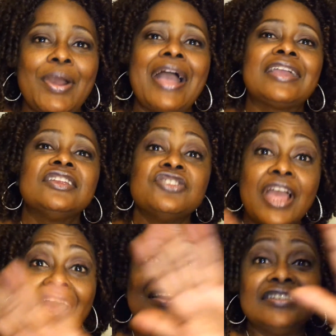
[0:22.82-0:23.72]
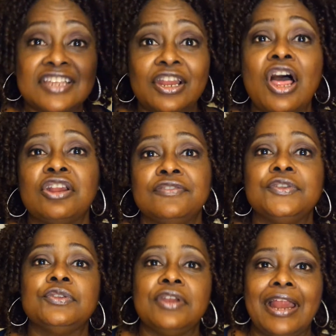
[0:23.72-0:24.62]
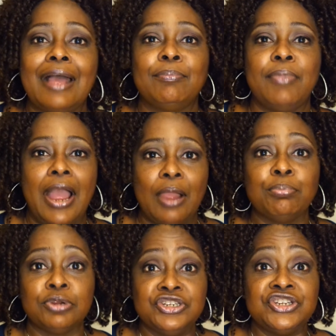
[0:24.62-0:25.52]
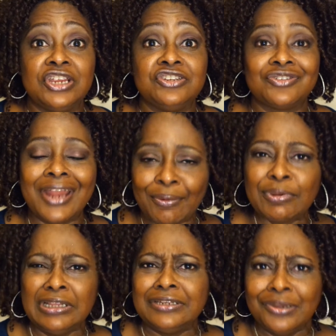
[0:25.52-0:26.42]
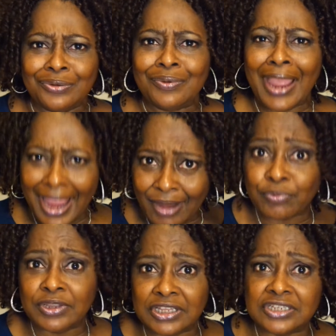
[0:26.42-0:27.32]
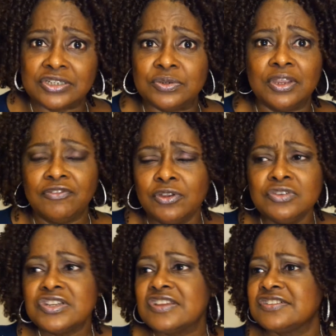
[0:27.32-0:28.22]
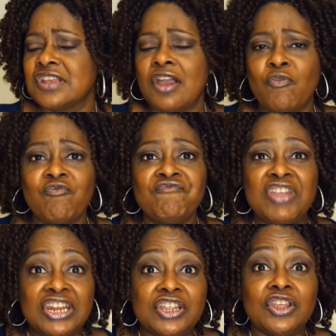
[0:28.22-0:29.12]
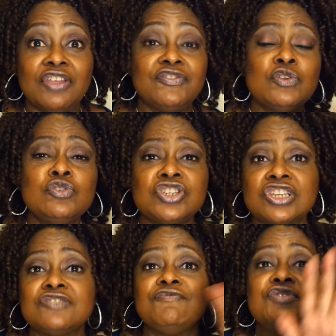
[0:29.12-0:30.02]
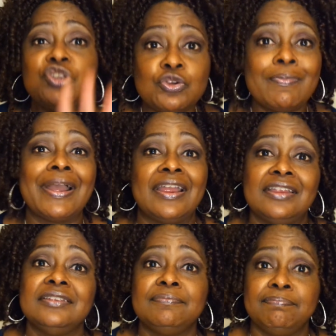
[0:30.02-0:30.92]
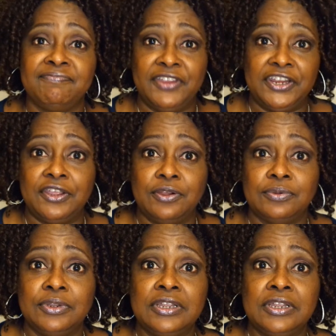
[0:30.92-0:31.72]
I can I can tell all of you that I, I appreciate you and I really do. I really do. If you just video, if you just view my video